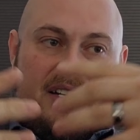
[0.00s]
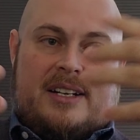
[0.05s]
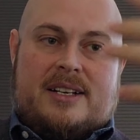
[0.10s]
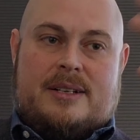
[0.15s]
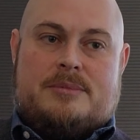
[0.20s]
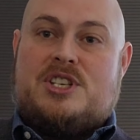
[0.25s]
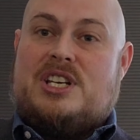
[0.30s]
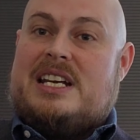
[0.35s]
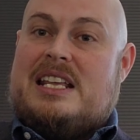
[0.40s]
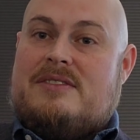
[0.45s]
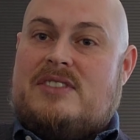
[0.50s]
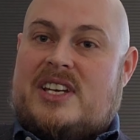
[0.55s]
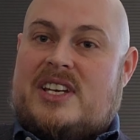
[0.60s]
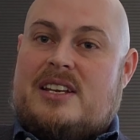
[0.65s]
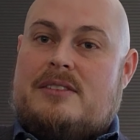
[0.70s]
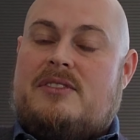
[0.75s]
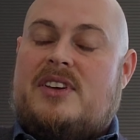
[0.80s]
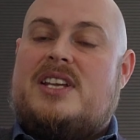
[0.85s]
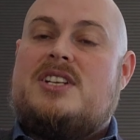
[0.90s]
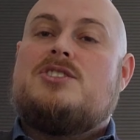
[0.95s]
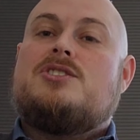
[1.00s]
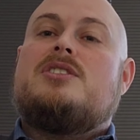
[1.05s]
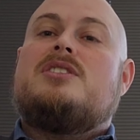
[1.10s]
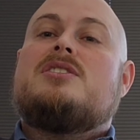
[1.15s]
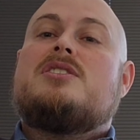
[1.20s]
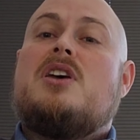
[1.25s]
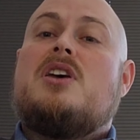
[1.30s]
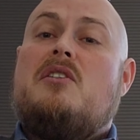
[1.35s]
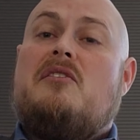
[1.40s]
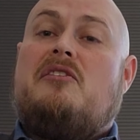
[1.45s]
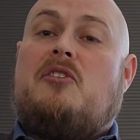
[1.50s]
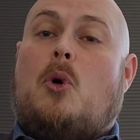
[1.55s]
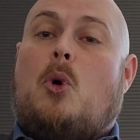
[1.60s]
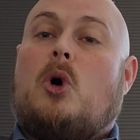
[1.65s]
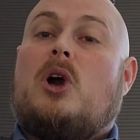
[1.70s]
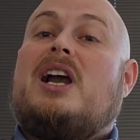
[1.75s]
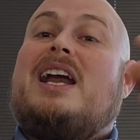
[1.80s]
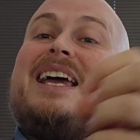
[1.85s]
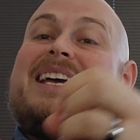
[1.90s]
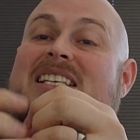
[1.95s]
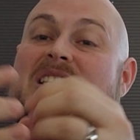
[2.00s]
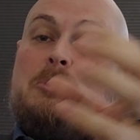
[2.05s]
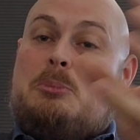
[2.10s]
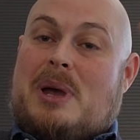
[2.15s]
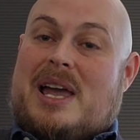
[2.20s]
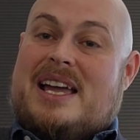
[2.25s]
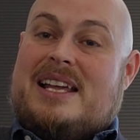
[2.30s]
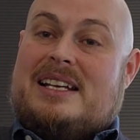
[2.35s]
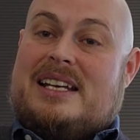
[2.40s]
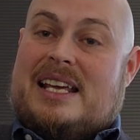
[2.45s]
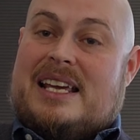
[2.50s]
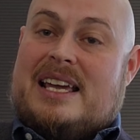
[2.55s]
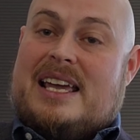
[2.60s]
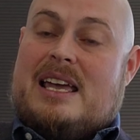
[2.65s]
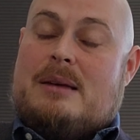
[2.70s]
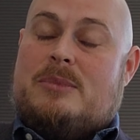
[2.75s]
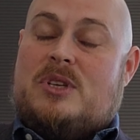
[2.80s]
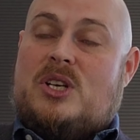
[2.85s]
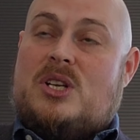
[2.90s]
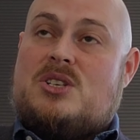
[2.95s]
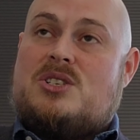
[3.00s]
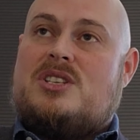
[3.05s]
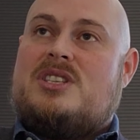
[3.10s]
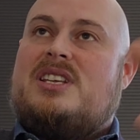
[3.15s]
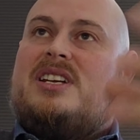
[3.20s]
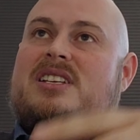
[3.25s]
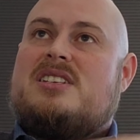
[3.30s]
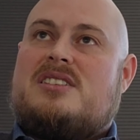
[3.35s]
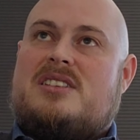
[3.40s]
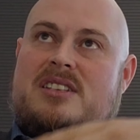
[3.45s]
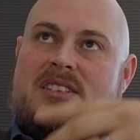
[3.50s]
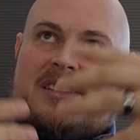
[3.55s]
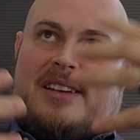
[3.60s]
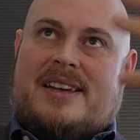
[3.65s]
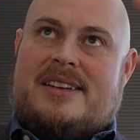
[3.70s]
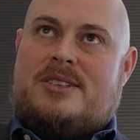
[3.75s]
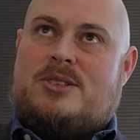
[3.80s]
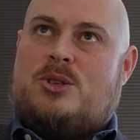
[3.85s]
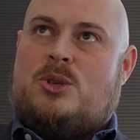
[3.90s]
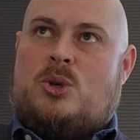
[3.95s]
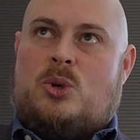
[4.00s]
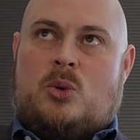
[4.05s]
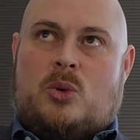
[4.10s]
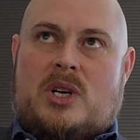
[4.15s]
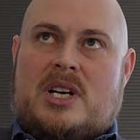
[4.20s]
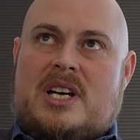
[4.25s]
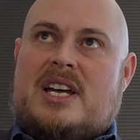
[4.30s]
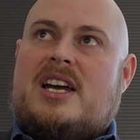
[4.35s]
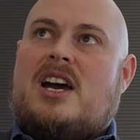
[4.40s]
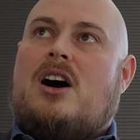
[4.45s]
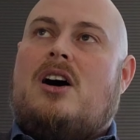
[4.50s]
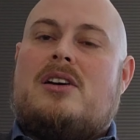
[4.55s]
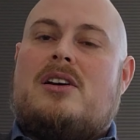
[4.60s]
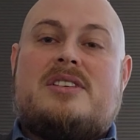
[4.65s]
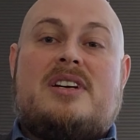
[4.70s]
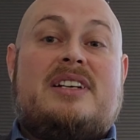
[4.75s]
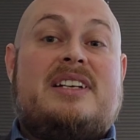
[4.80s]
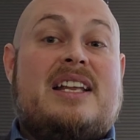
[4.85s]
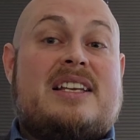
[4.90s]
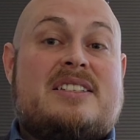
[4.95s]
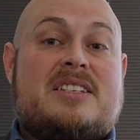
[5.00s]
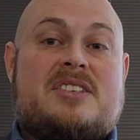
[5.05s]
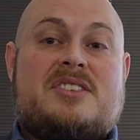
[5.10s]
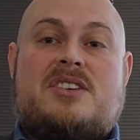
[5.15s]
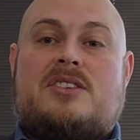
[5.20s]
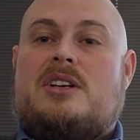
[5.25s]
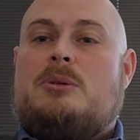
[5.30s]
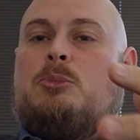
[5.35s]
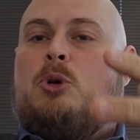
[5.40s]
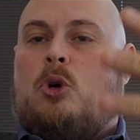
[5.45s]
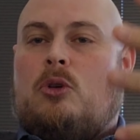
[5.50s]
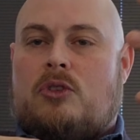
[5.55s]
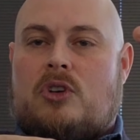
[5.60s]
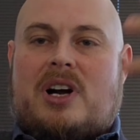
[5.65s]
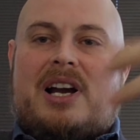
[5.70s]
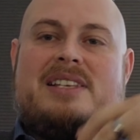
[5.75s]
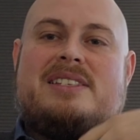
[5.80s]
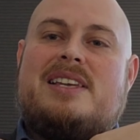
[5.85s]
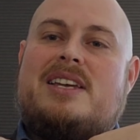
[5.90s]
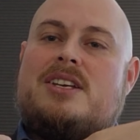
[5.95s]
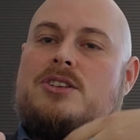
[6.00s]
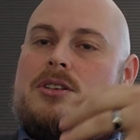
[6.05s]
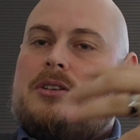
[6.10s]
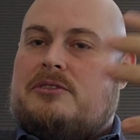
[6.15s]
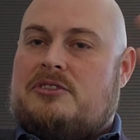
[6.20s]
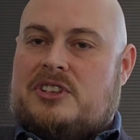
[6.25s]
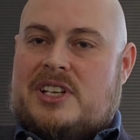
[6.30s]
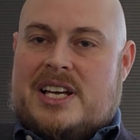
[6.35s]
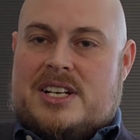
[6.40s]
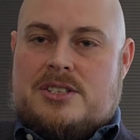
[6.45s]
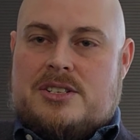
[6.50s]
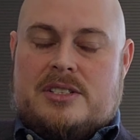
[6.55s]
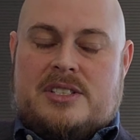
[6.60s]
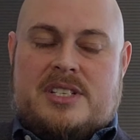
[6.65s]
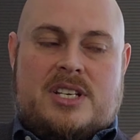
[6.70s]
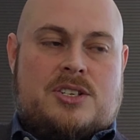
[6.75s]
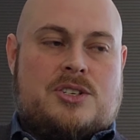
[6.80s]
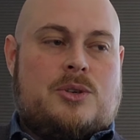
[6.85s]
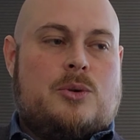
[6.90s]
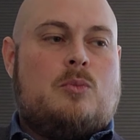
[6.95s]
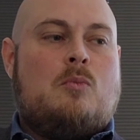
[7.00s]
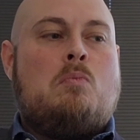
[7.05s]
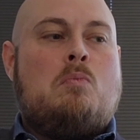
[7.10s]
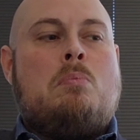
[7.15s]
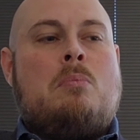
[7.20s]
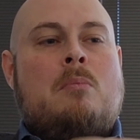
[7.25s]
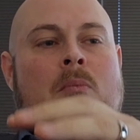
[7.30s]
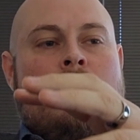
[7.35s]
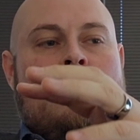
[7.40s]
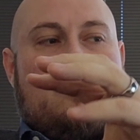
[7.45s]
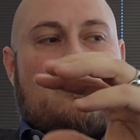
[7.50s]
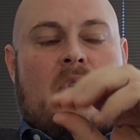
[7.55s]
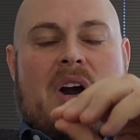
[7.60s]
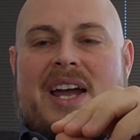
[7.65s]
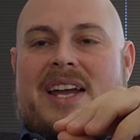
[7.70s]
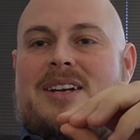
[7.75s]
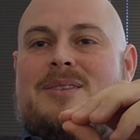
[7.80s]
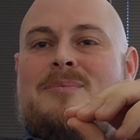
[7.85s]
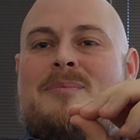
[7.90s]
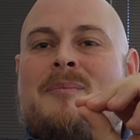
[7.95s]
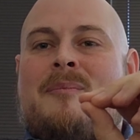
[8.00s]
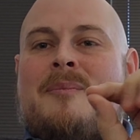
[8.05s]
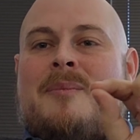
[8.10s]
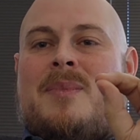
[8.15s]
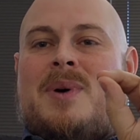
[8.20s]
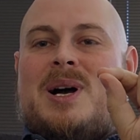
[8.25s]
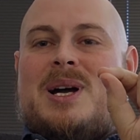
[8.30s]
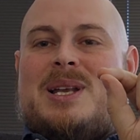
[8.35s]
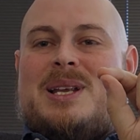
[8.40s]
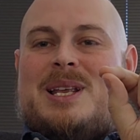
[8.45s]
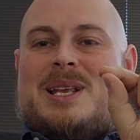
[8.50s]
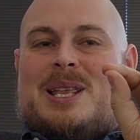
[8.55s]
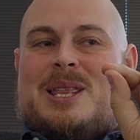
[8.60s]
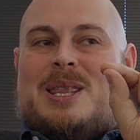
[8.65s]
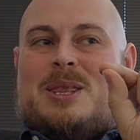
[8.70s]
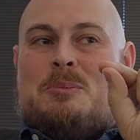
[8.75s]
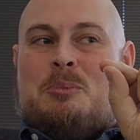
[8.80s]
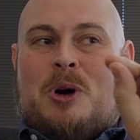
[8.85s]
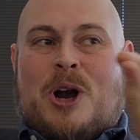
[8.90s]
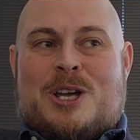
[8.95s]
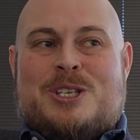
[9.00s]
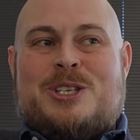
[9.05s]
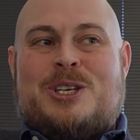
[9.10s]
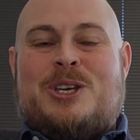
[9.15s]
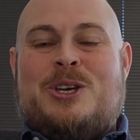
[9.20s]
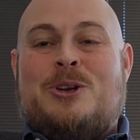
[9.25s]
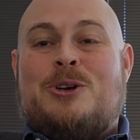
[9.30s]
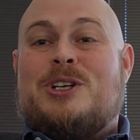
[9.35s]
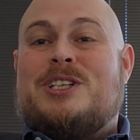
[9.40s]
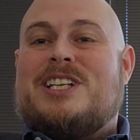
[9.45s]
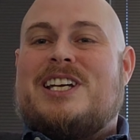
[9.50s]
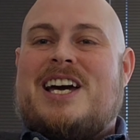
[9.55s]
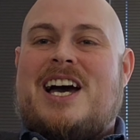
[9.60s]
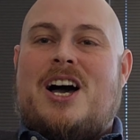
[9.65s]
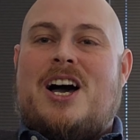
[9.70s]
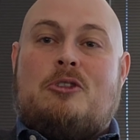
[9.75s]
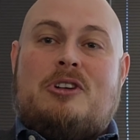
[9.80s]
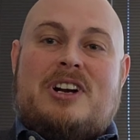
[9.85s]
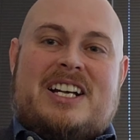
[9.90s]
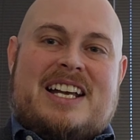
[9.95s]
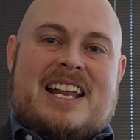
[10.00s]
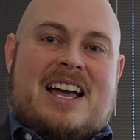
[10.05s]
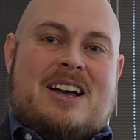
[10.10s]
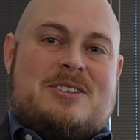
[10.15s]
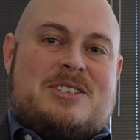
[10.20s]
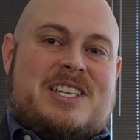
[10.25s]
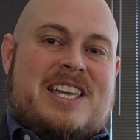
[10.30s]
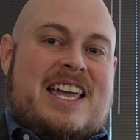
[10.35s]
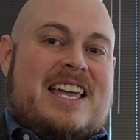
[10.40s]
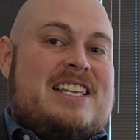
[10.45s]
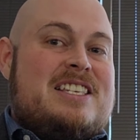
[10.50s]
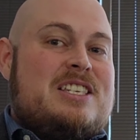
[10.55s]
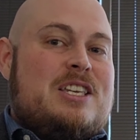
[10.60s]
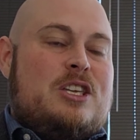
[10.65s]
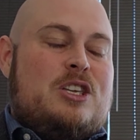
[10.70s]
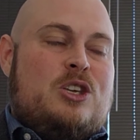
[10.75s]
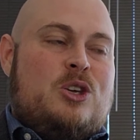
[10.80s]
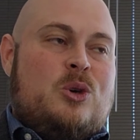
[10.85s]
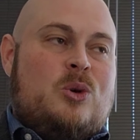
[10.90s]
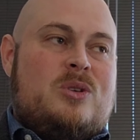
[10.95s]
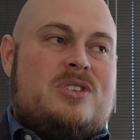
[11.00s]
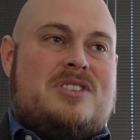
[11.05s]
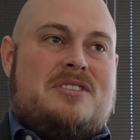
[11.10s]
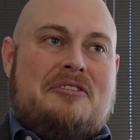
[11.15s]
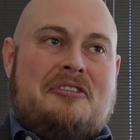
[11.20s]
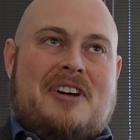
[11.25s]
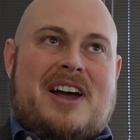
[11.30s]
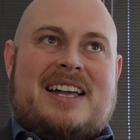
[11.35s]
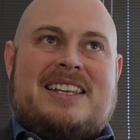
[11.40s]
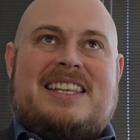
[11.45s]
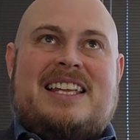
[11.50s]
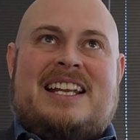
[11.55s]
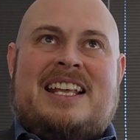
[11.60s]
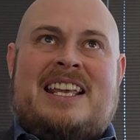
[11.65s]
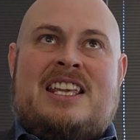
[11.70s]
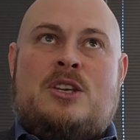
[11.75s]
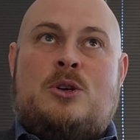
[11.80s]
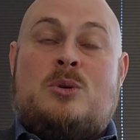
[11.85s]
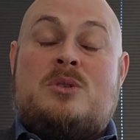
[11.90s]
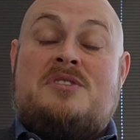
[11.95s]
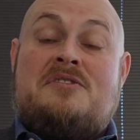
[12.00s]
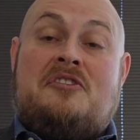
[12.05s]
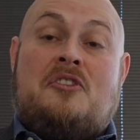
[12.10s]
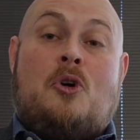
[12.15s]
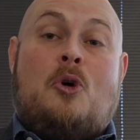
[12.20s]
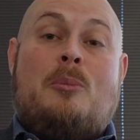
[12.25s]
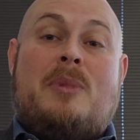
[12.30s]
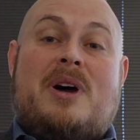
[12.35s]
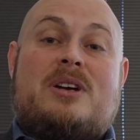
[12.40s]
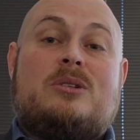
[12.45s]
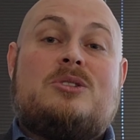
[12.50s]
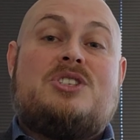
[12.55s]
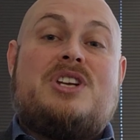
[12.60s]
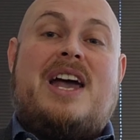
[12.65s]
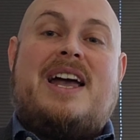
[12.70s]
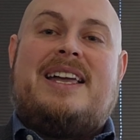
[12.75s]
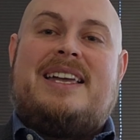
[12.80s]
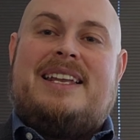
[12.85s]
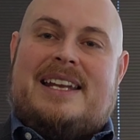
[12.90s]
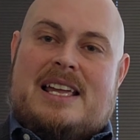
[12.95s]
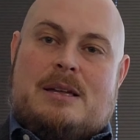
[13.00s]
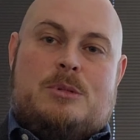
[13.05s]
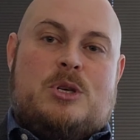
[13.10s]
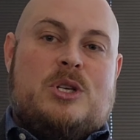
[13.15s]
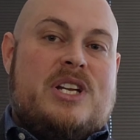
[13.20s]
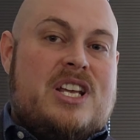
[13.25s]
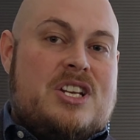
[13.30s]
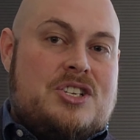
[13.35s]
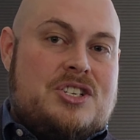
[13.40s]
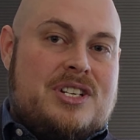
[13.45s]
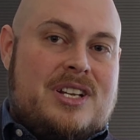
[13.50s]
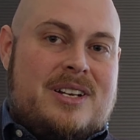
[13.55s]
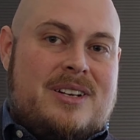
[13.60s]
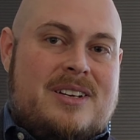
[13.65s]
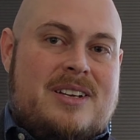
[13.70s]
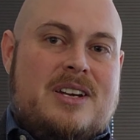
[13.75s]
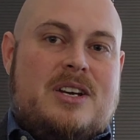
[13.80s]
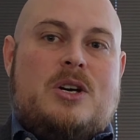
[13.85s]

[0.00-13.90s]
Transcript: Geneva conventions for expanding ammunition that is designed to cause unnecessary pulverization of flesh and tissue, right? The prosecutor in the Kyle Rittenhouse case used the fact that he used full metal jacket ammunition,